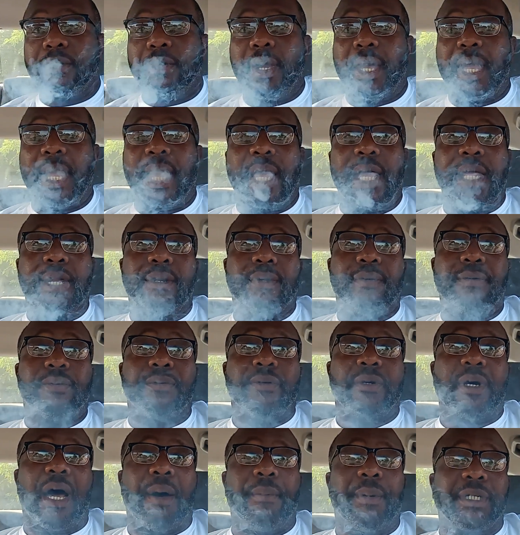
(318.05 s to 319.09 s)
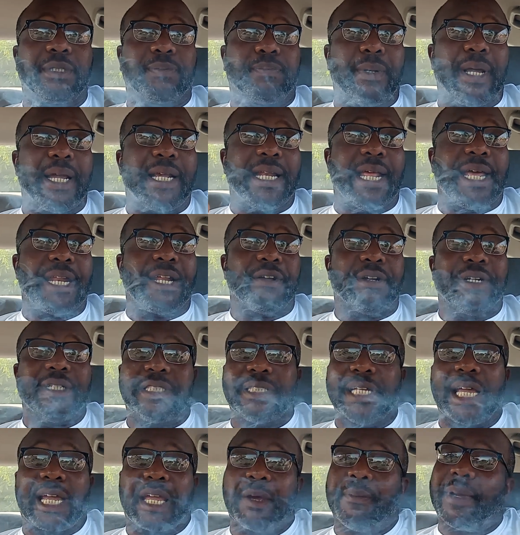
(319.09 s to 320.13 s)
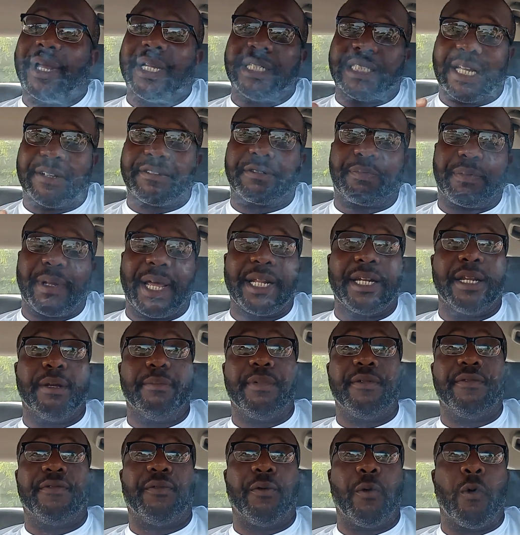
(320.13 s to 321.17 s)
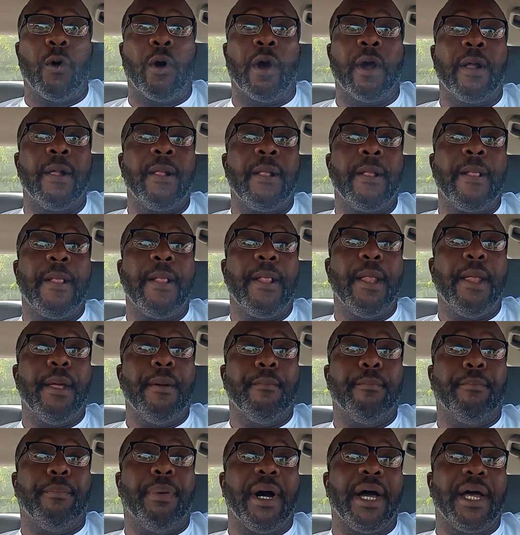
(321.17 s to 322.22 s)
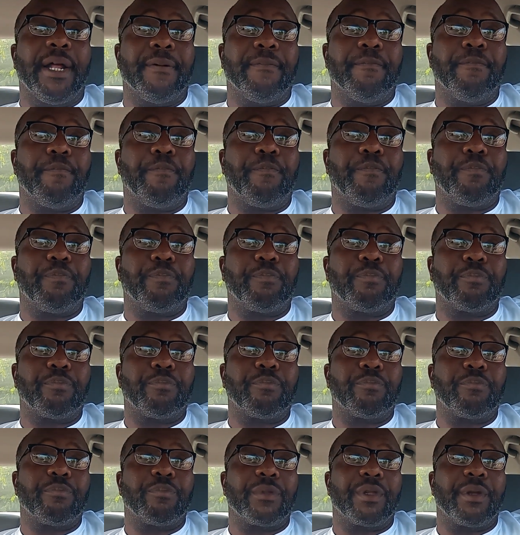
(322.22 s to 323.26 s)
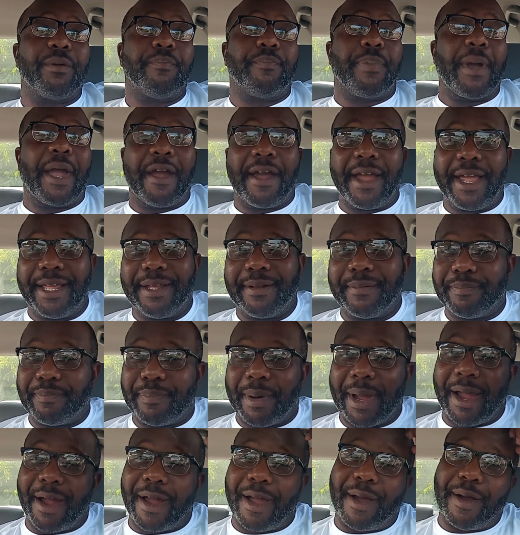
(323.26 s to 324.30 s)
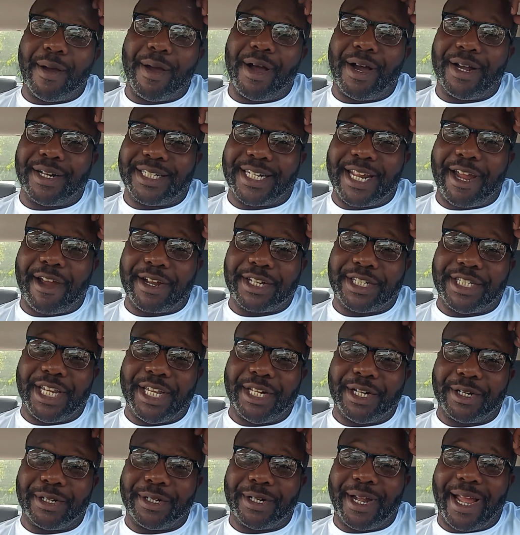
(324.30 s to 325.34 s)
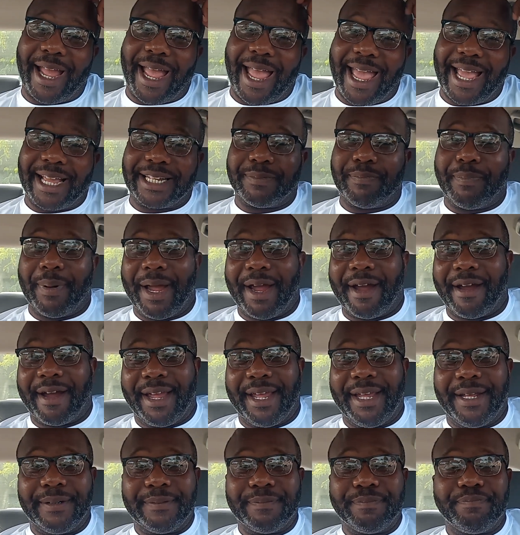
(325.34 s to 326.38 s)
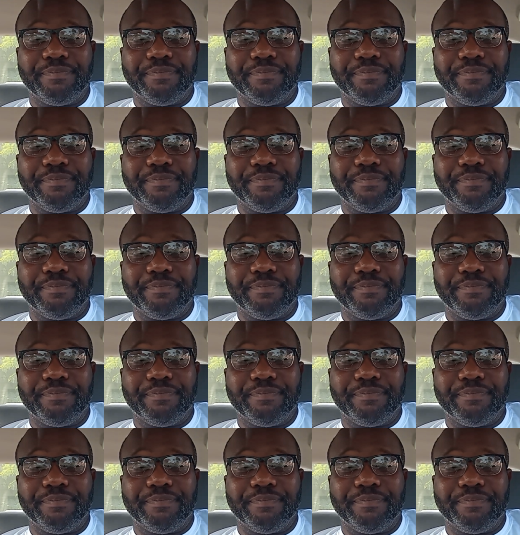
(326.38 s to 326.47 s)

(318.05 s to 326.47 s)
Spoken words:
And I'm gonna explain that here in a second because I've explained it before. But Derek Jeter asked Barry.